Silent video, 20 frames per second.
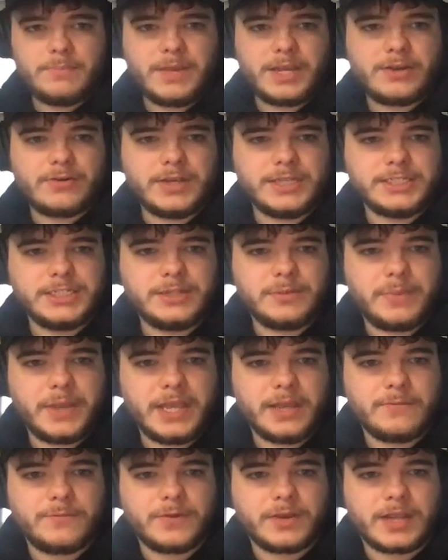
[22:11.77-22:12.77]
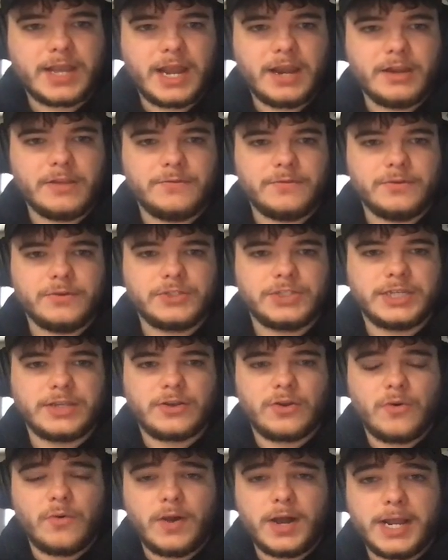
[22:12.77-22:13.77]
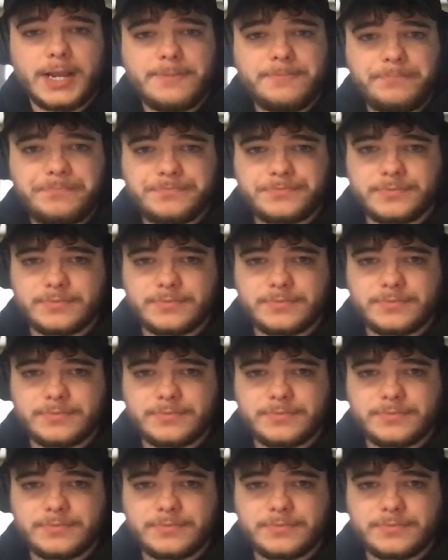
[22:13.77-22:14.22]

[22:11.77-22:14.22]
Am I crazy to pay up for Kyrie, Vooch, and Kawhi?